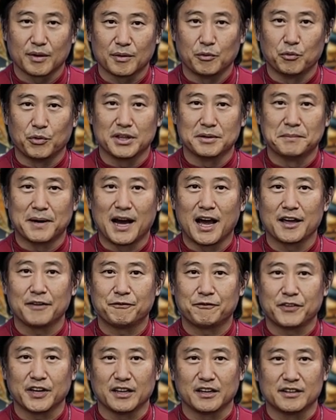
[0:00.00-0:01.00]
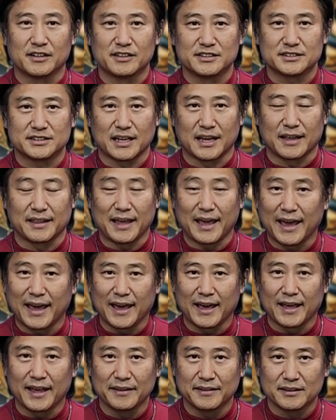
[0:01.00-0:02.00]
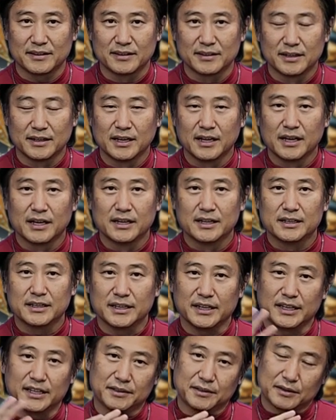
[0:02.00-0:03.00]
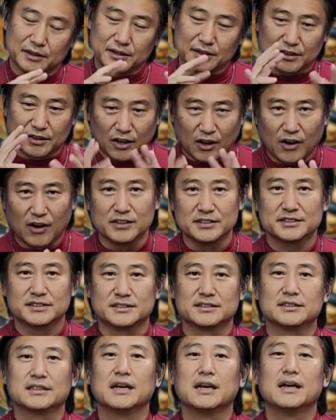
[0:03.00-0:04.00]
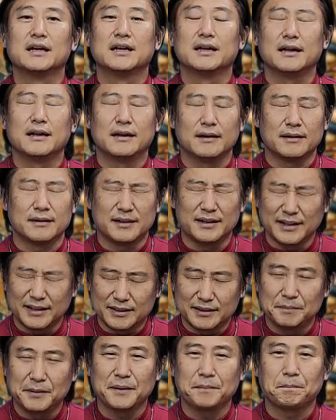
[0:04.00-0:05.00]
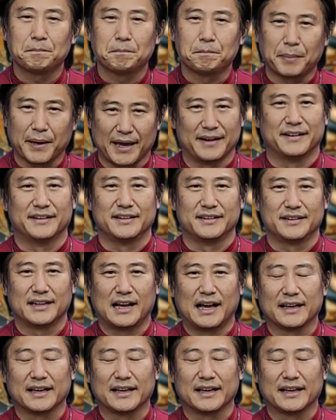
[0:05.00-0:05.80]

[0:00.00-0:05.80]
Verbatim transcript: with my fingers and hand, it turns a little bit better.